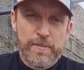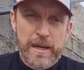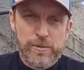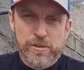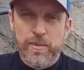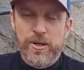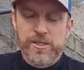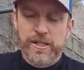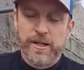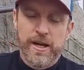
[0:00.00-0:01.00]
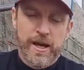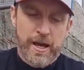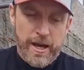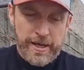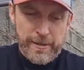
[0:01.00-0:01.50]
be able to master.
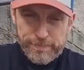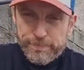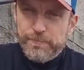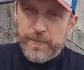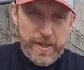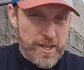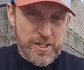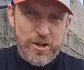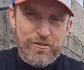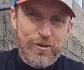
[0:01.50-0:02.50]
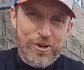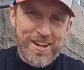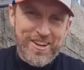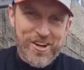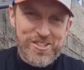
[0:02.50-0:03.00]
Okay, there's a lot of
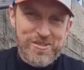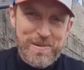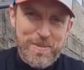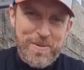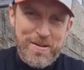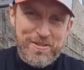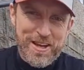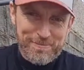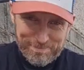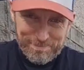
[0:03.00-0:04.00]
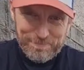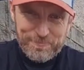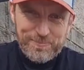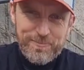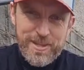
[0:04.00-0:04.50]
falling in guys, so be prepared for that.
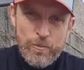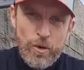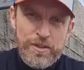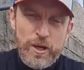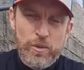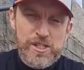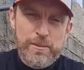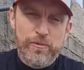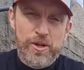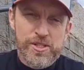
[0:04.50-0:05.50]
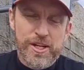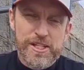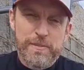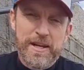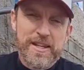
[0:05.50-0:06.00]
One thing I will say before I start
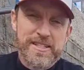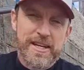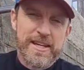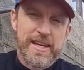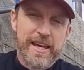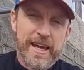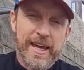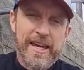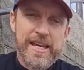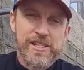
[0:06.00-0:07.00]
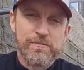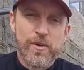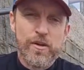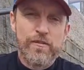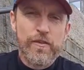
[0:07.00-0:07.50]
explaining the technique, okay, is
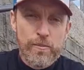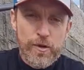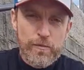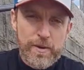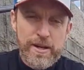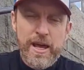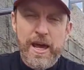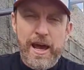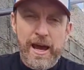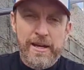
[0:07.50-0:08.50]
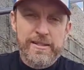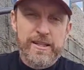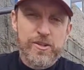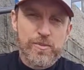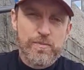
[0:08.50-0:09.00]
foot movement and